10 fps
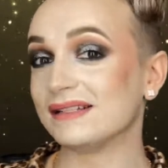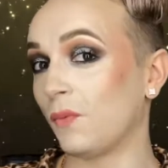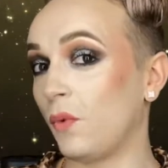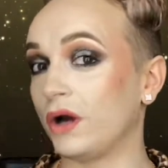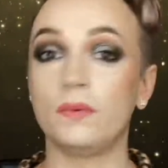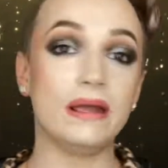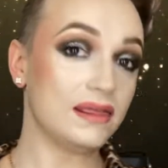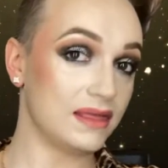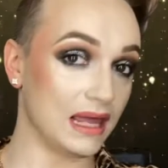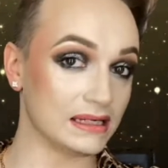What do we
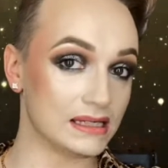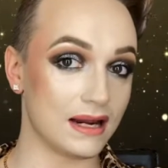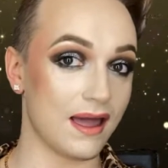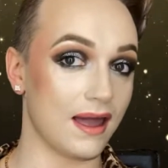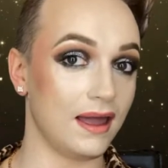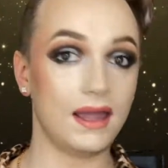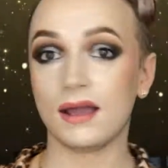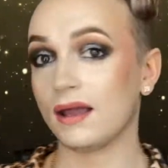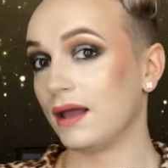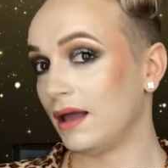think today?
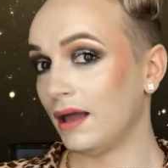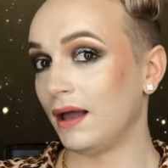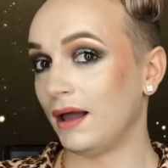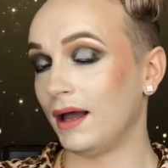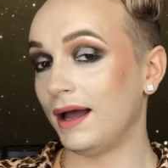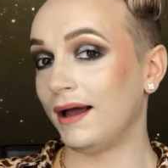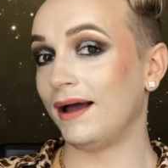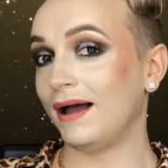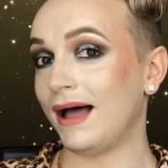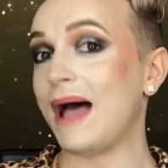
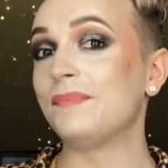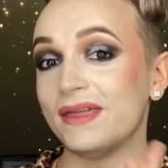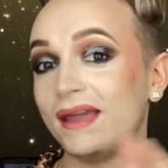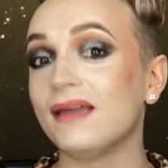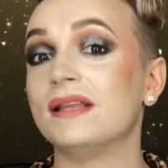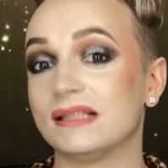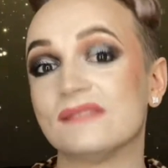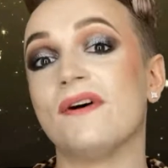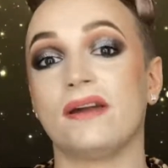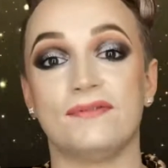I'm thinking this is
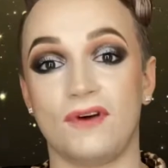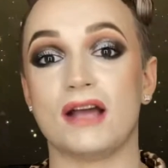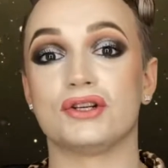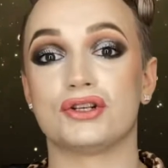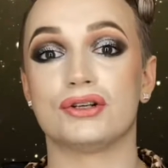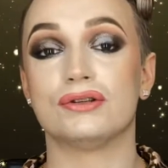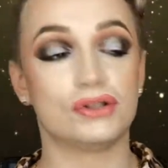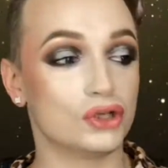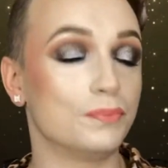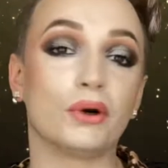funky fresh,
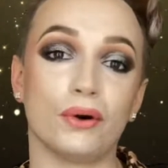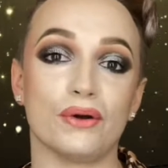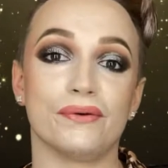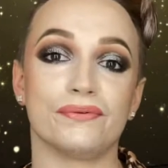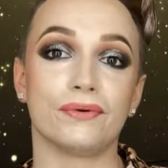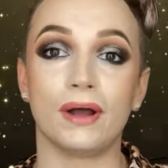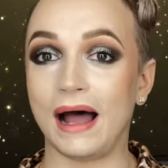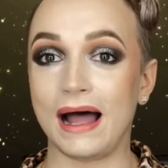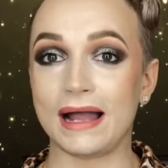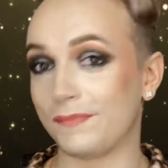super groove.
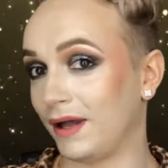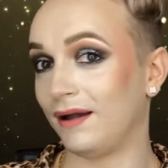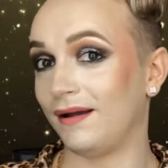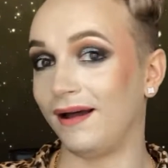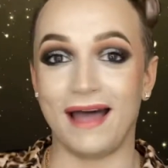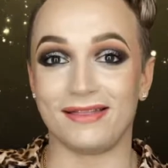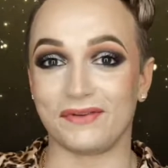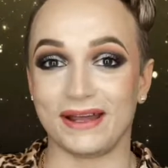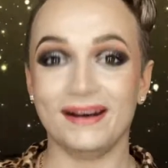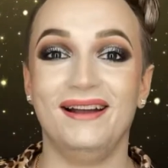I love
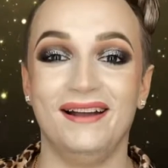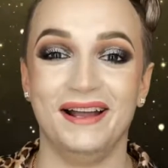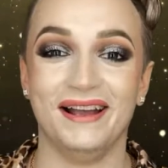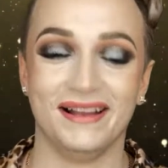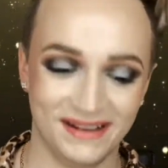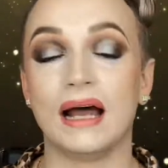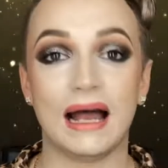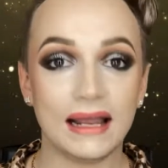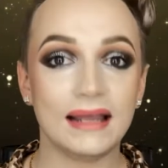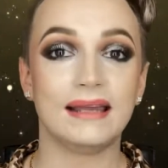it.
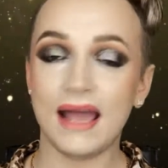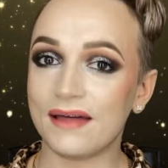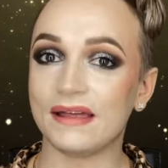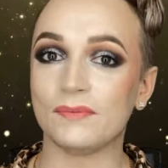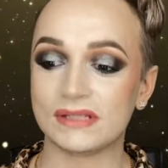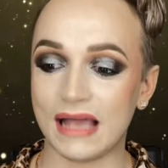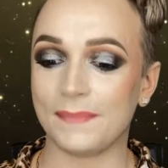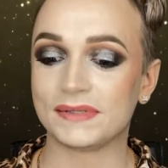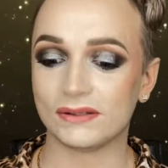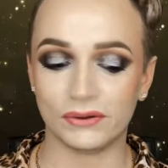Yeah, that was
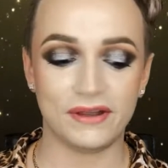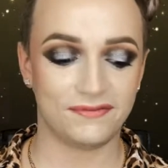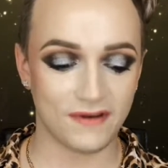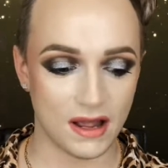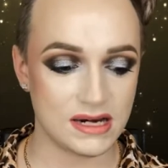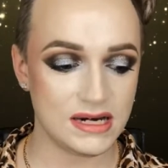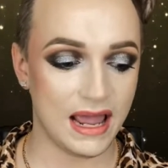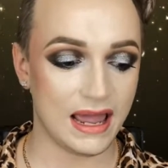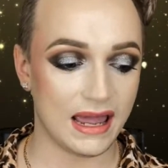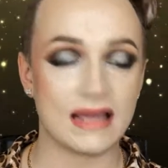absolutely fun.
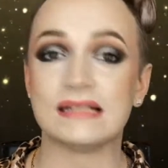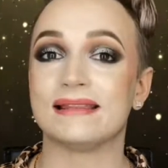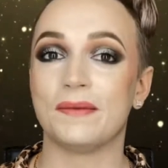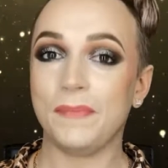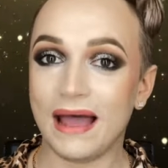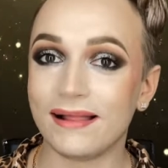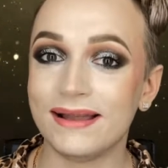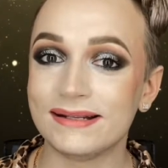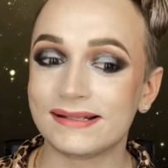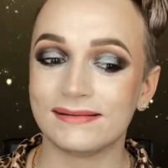And the
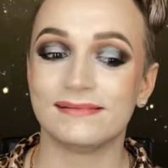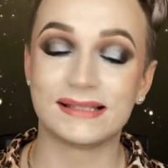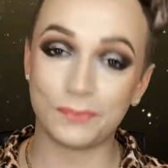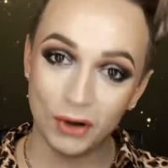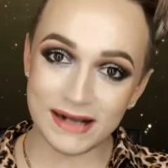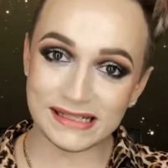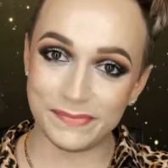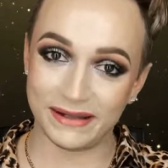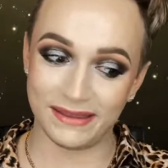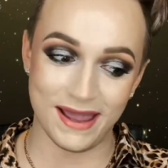palette surprised me
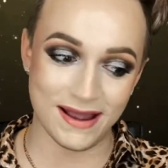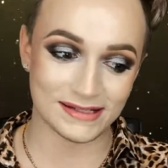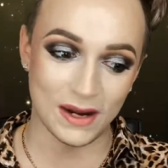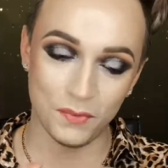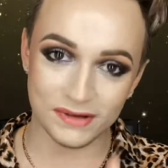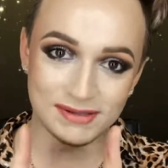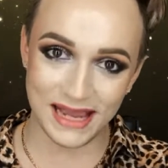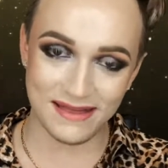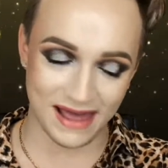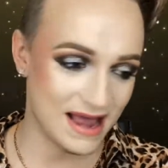in the end. I will say
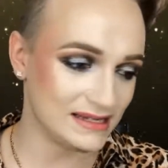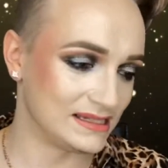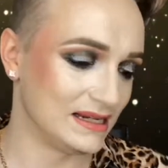that.